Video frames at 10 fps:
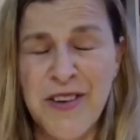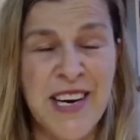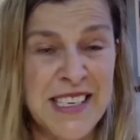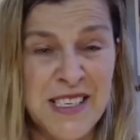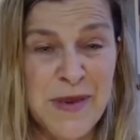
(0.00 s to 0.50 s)

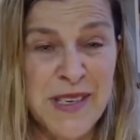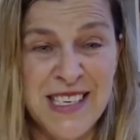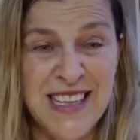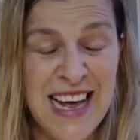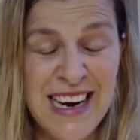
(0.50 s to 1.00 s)
testament
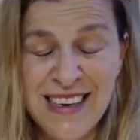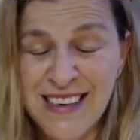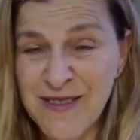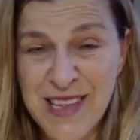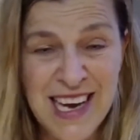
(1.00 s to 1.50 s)
to that,
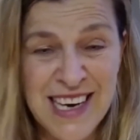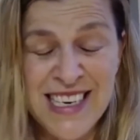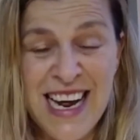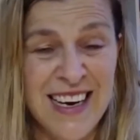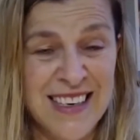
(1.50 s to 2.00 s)
without a
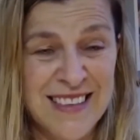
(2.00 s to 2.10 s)
doubt.